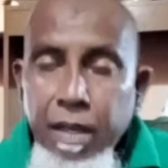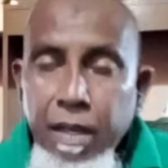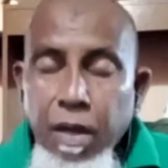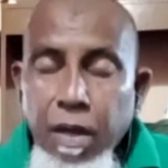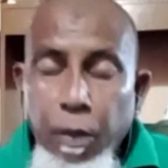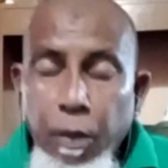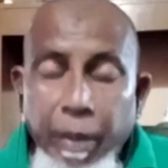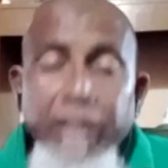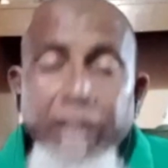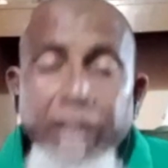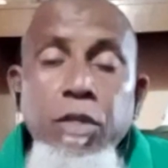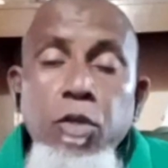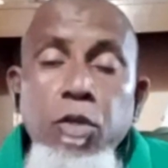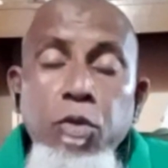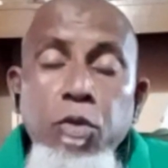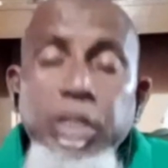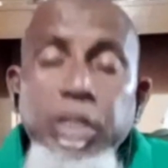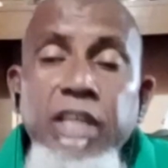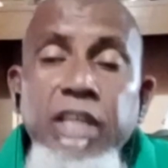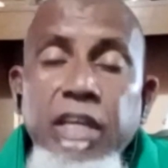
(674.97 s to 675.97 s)
when you're
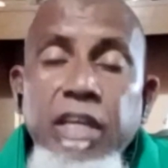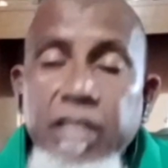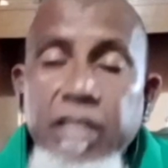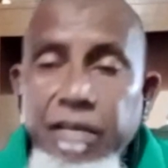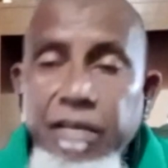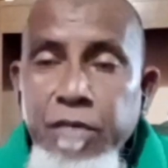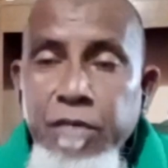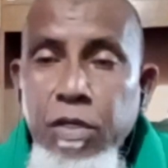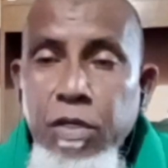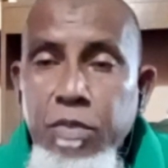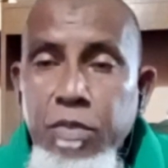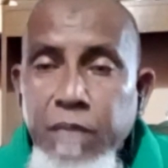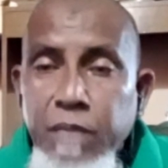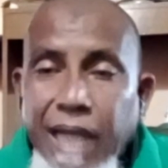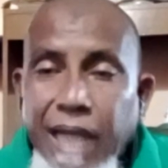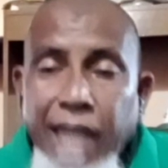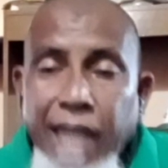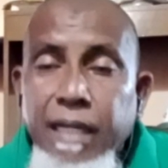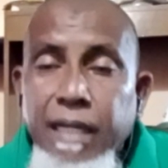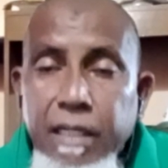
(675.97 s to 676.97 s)
doing your interviews. We
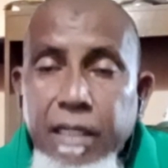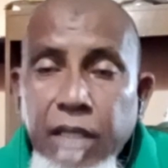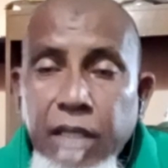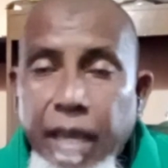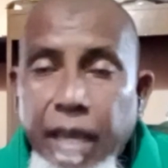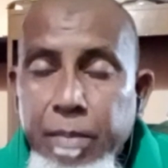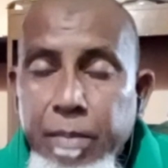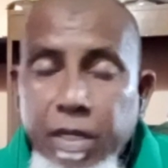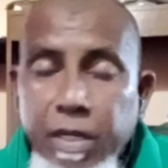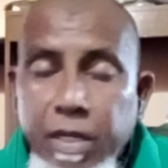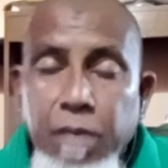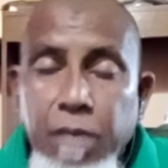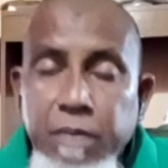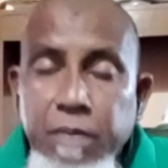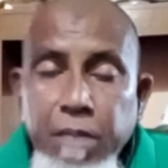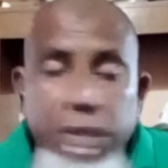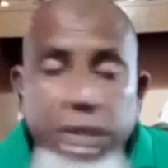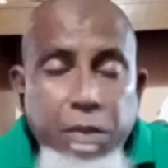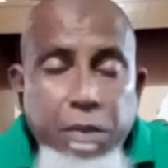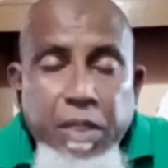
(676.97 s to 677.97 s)
cannot be there because
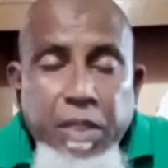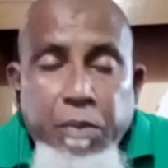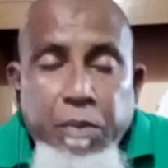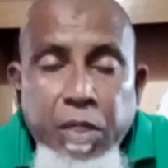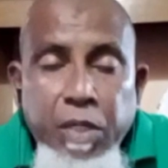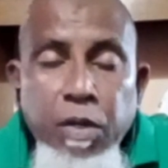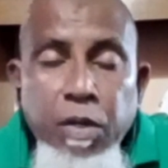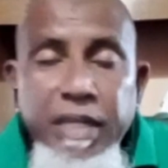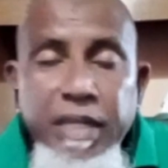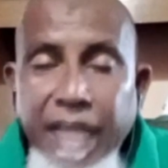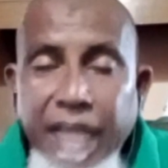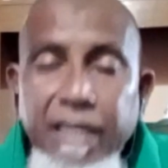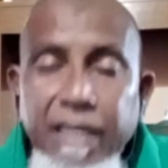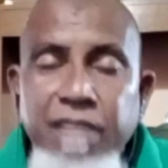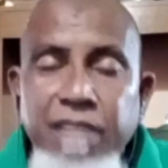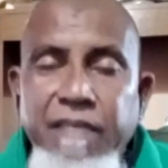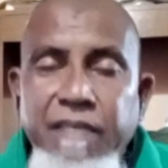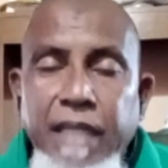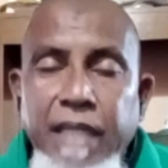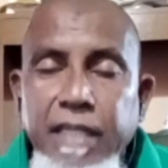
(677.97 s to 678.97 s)
we don't get
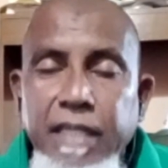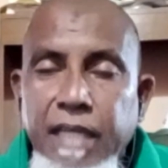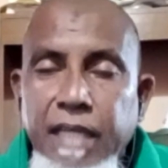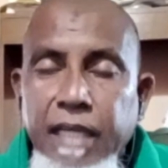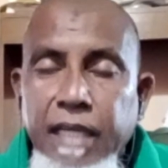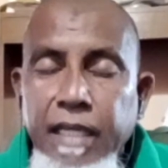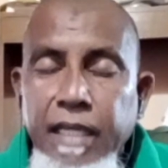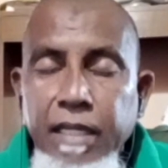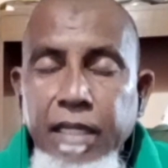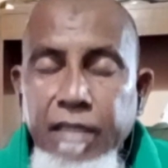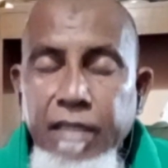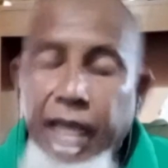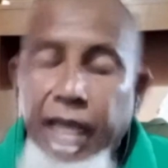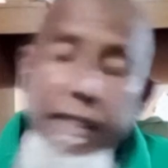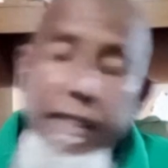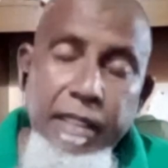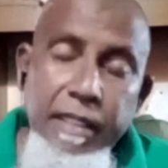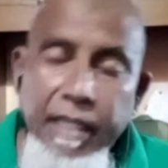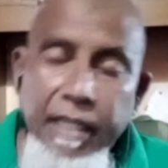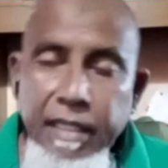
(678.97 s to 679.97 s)
invited again to
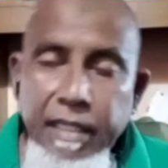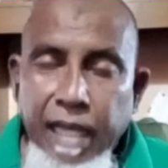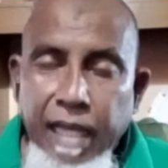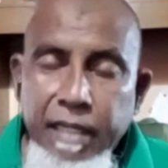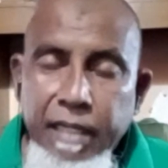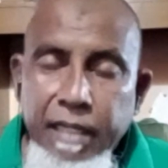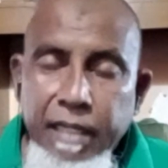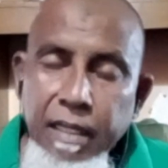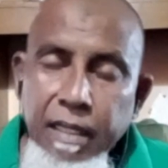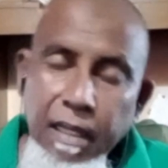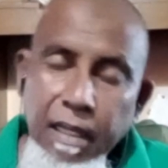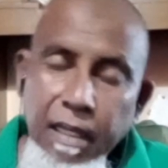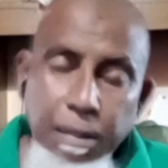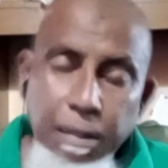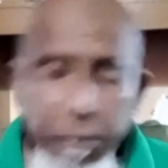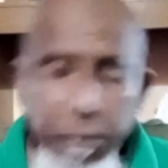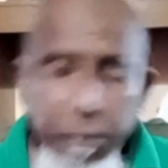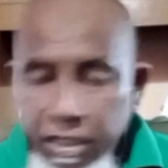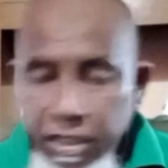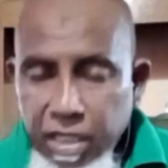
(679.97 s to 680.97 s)
anything like
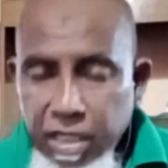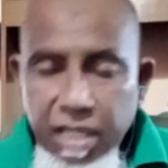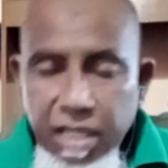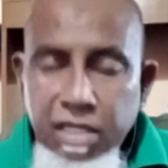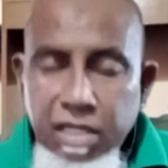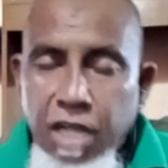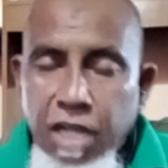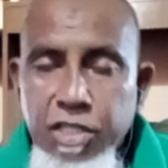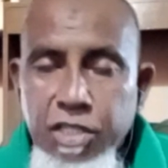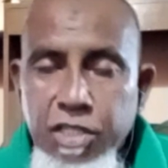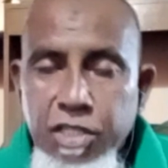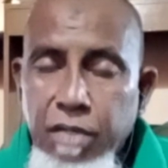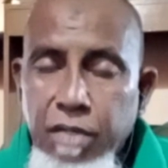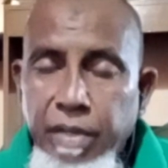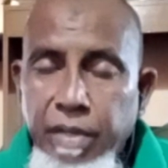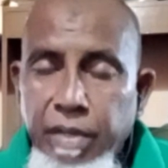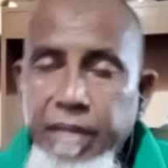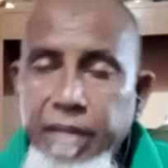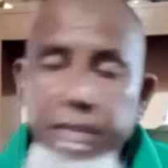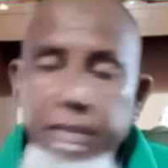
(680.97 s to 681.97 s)
budget discussion
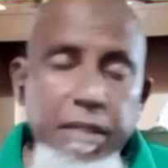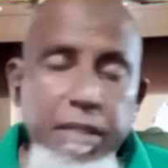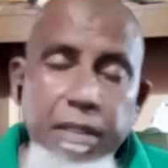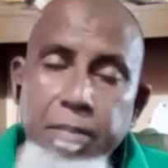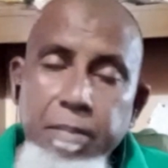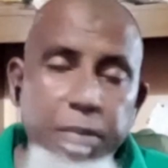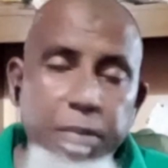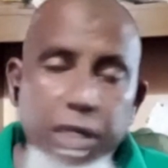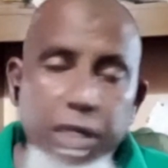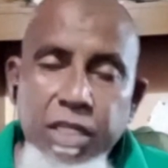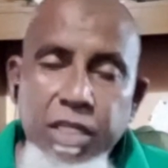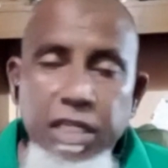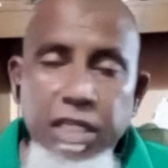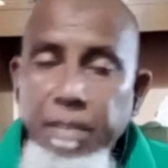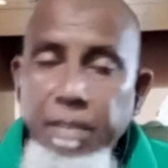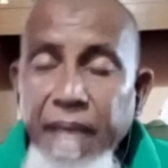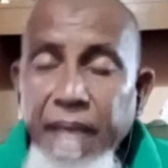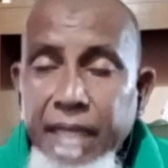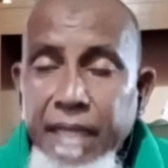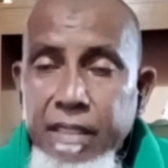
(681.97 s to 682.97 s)
or budget
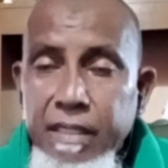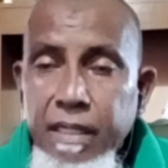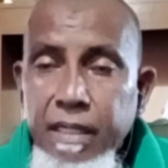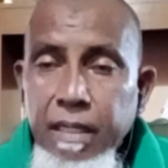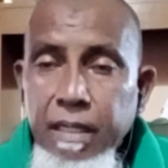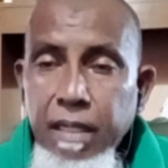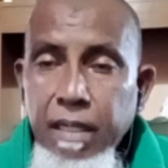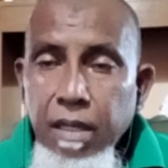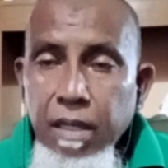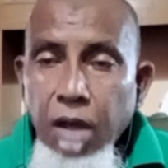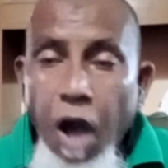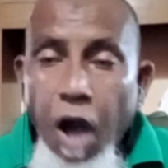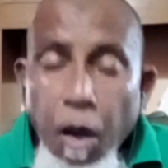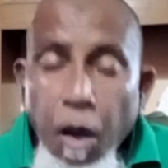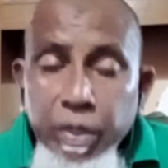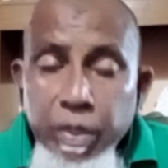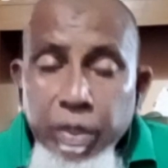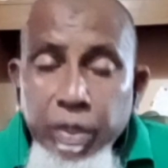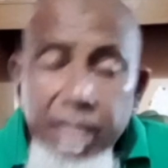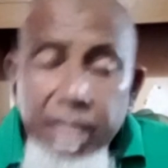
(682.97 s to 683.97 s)
debates.
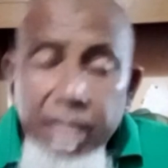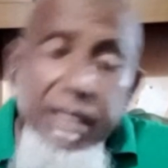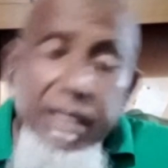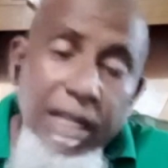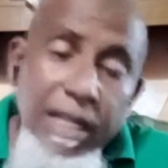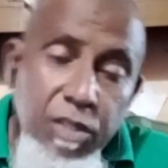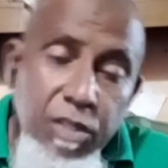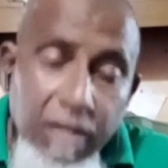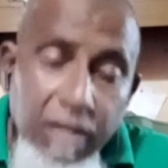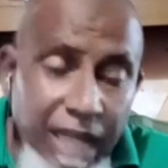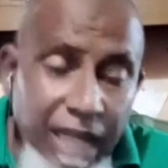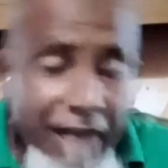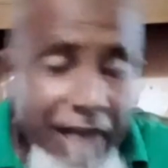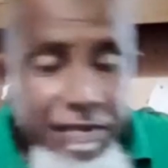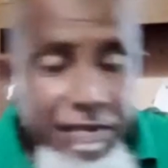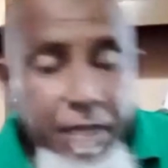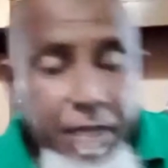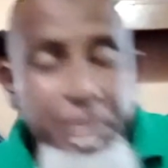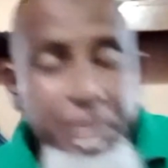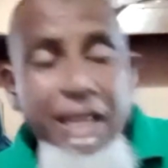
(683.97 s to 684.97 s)
How it is that you could
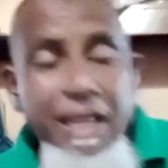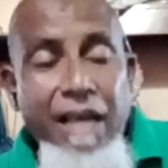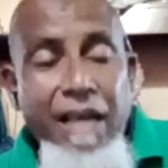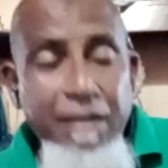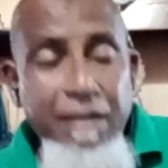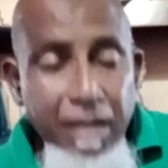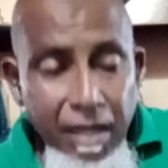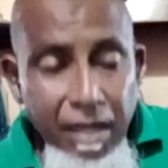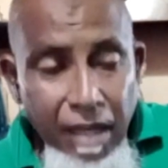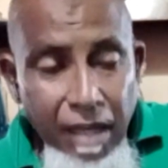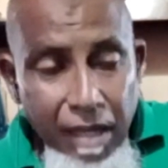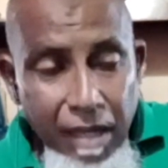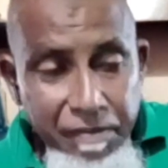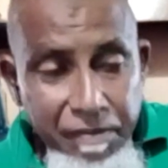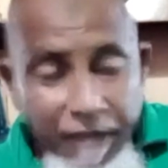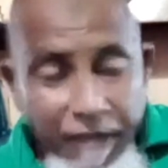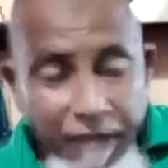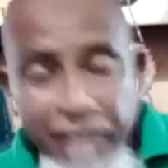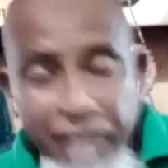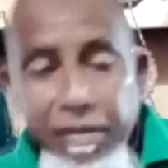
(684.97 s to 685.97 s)
have something like
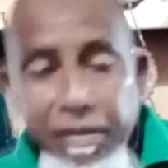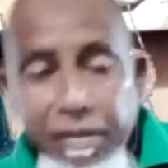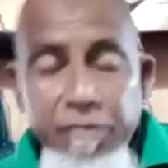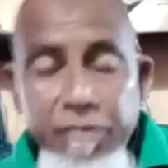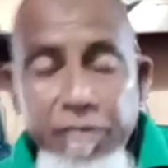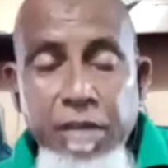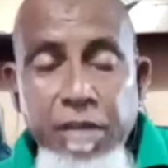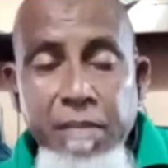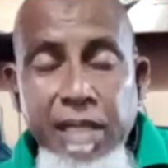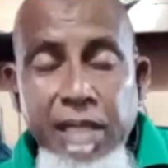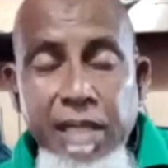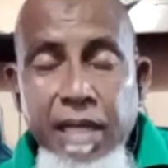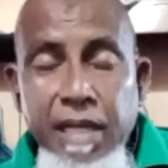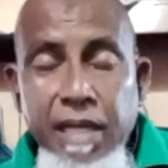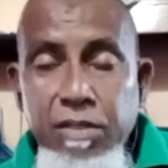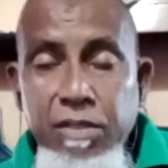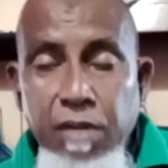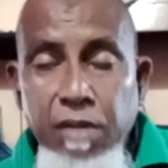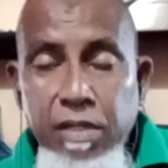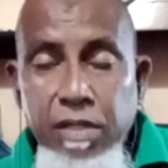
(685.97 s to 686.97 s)
$500
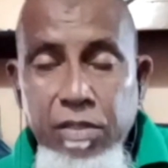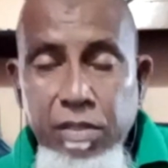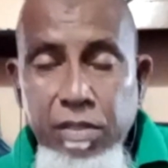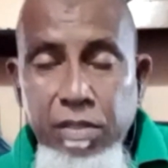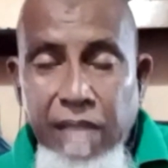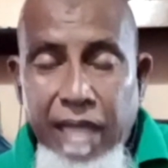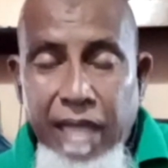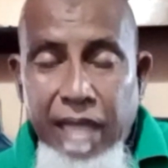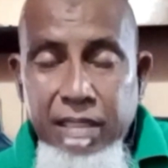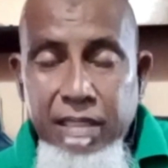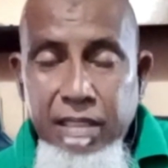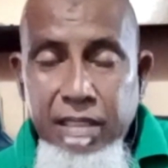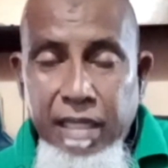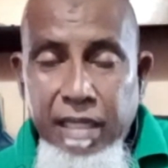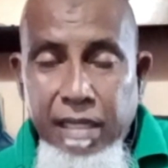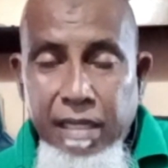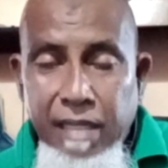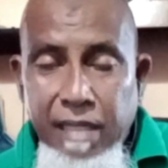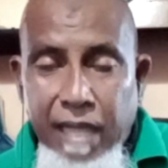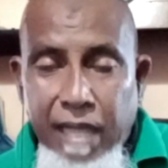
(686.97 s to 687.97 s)
million last
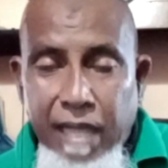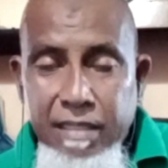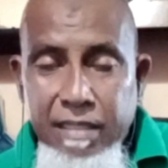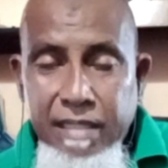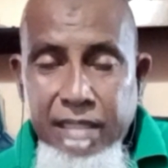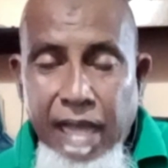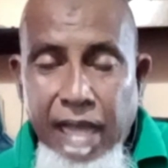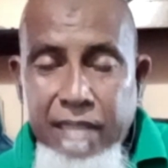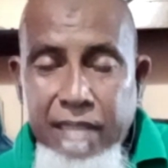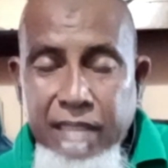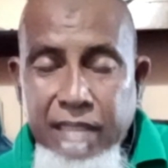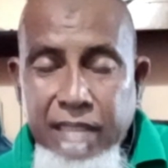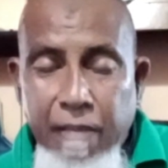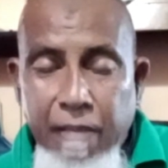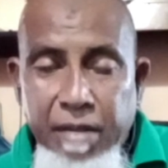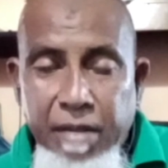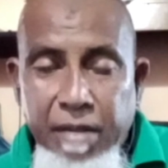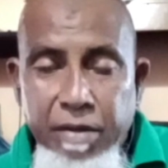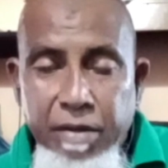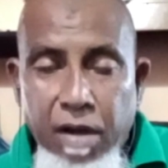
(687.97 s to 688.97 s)

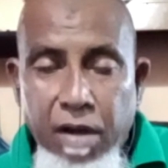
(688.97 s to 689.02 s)
time around.